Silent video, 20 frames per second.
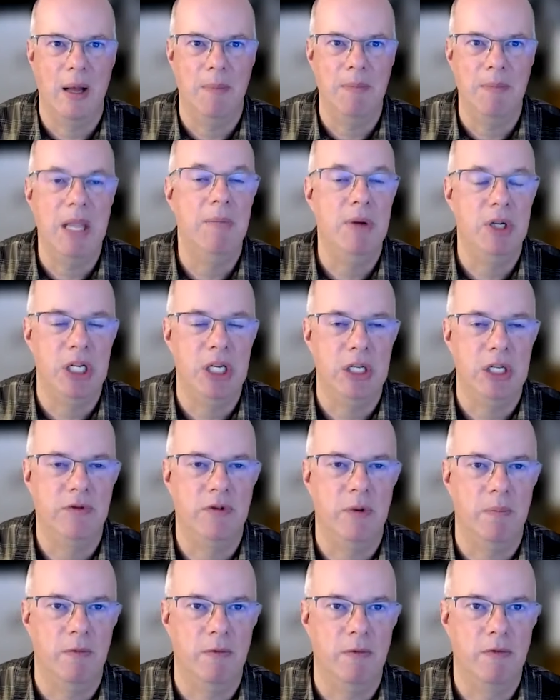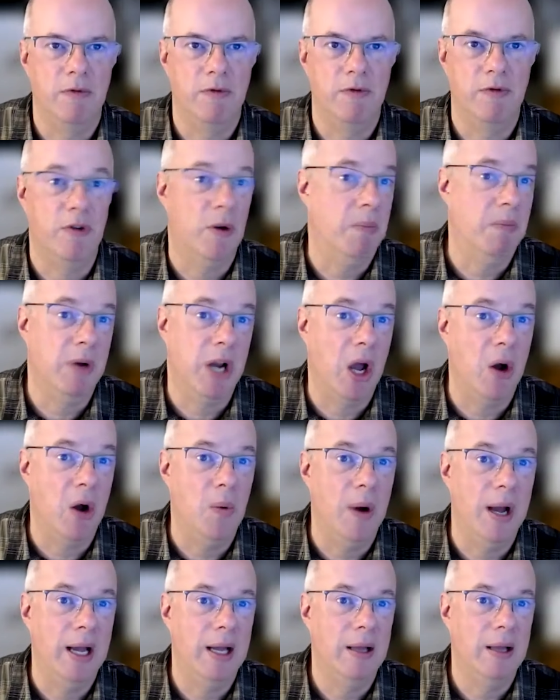images from
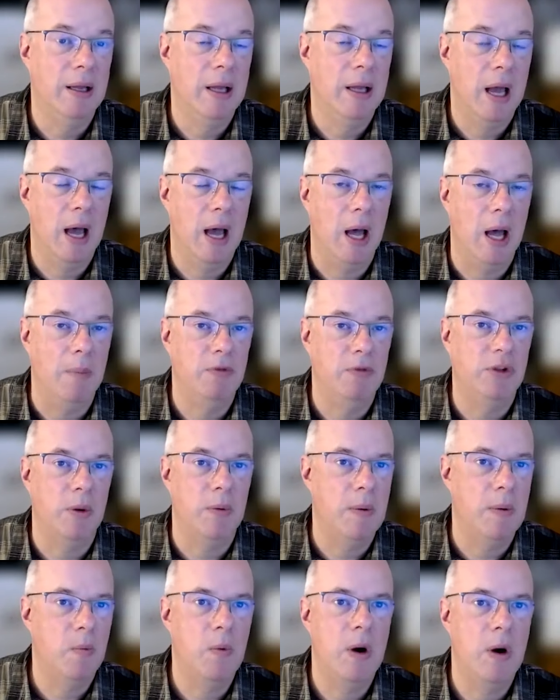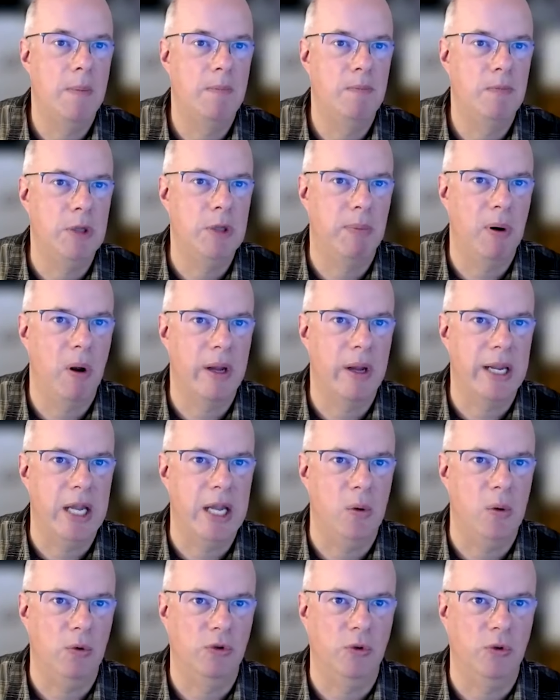nowhere. So we're deploying it
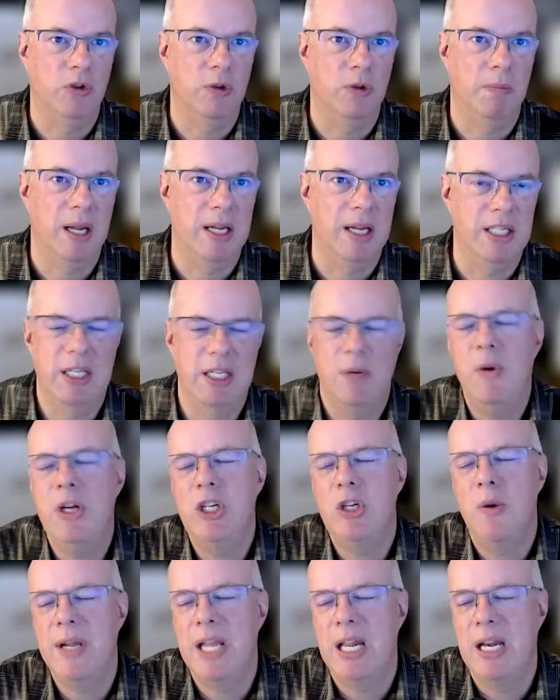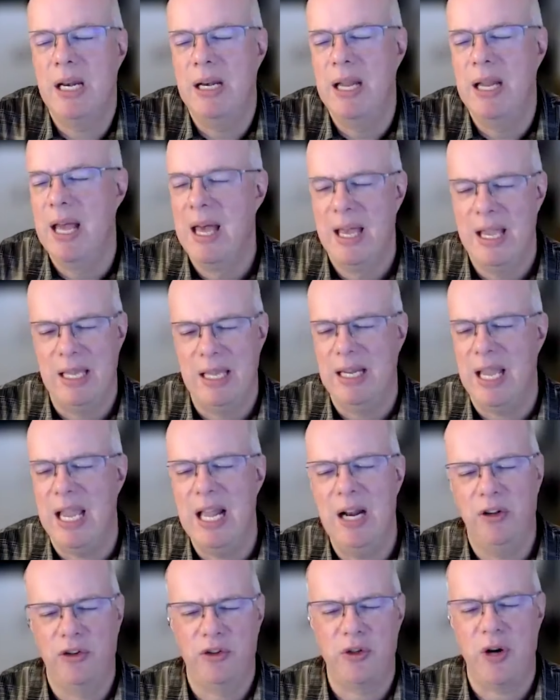in all sorts of places, and we're doing it in
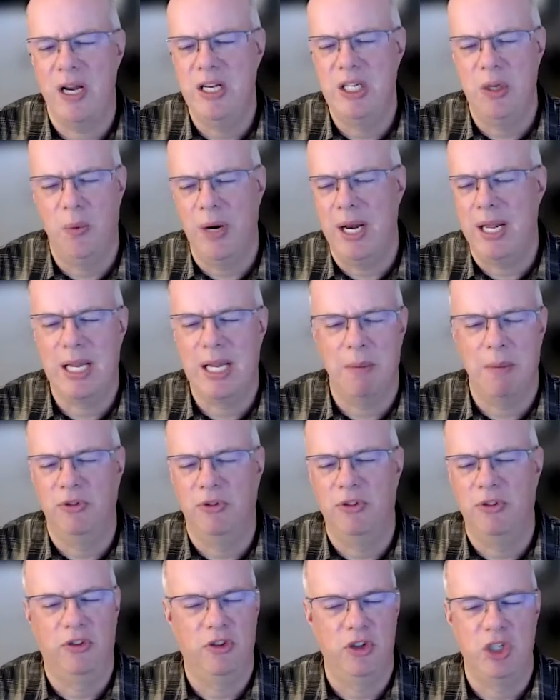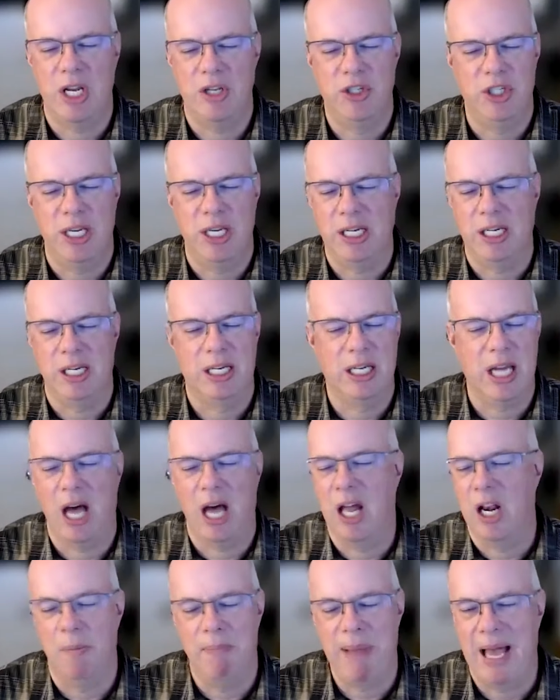Illustrator when it comes to suggesting
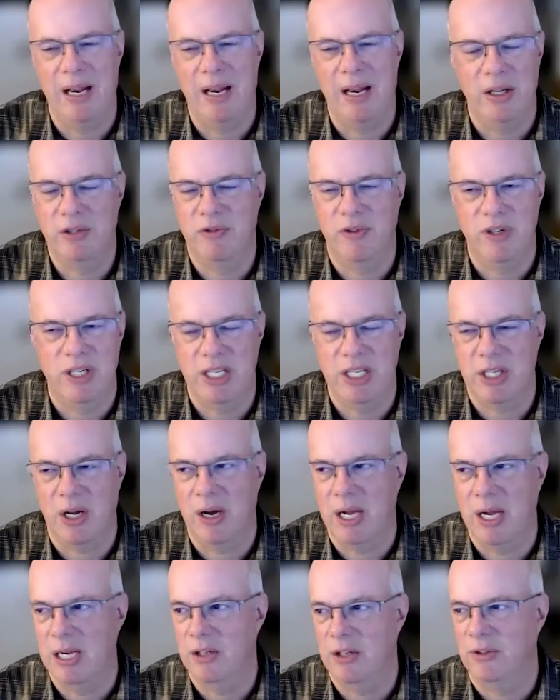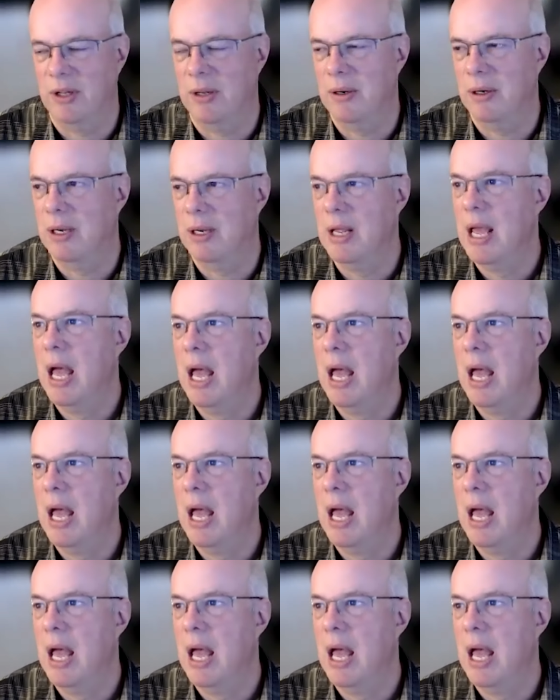color palettes for designs, and